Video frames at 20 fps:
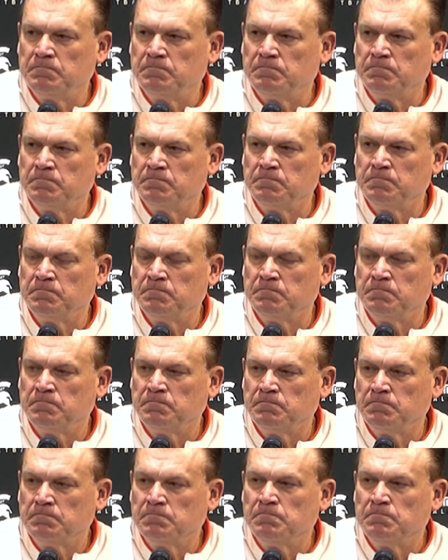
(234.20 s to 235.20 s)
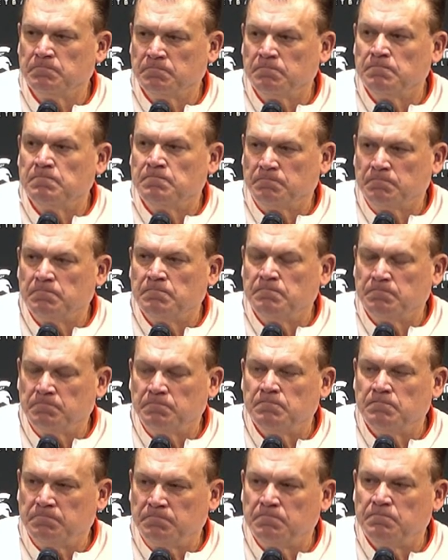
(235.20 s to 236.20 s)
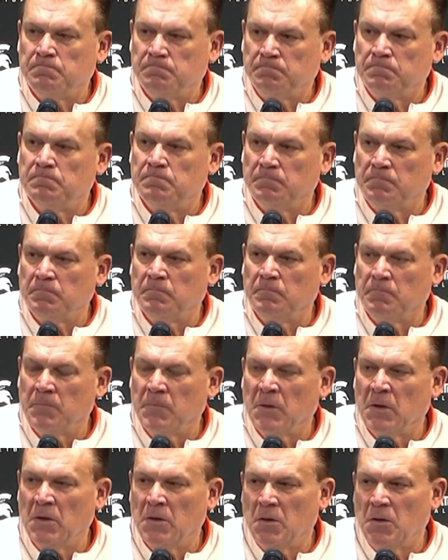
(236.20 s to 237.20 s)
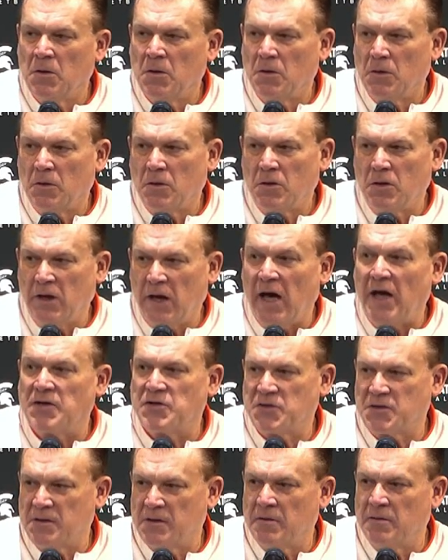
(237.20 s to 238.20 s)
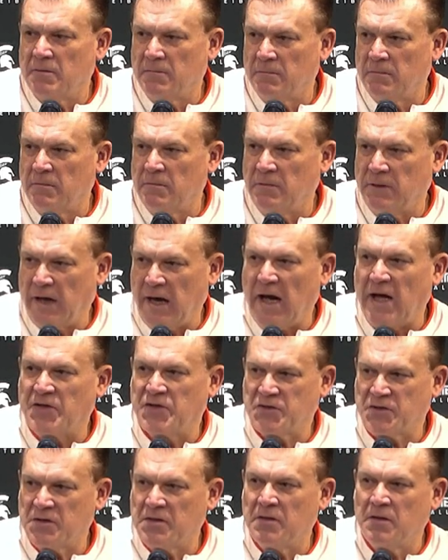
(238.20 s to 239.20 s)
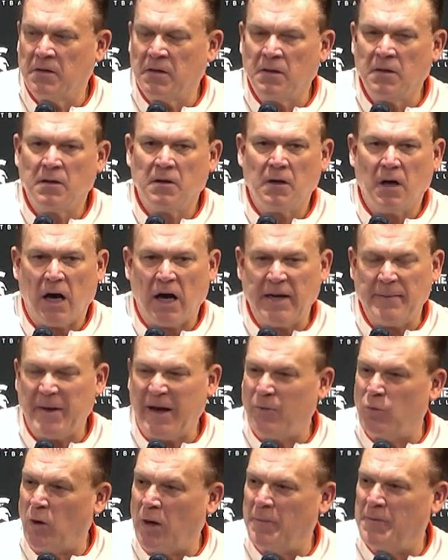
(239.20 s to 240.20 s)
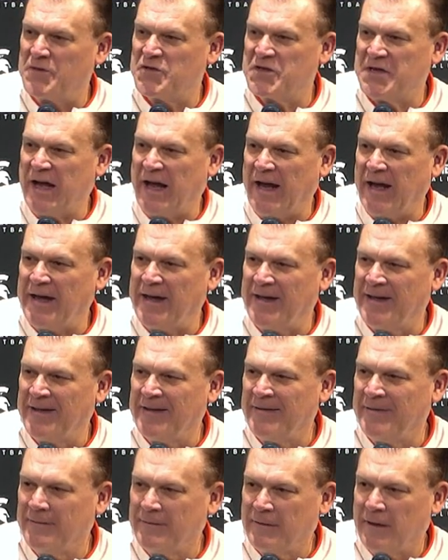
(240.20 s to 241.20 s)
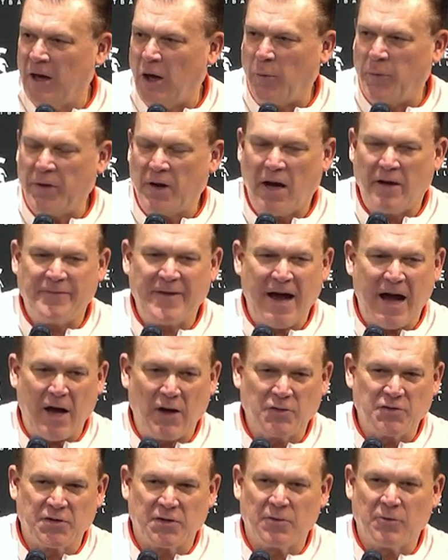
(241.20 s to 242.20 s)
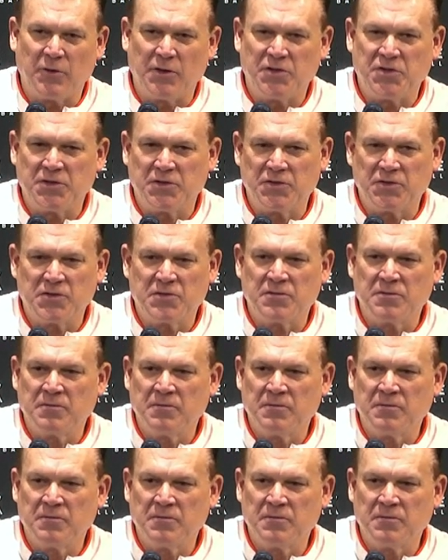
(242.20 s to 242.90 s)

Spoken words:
Yes. He made one mistake helping off Hauser, which is, you know, just about as big a sin as we can have on that end.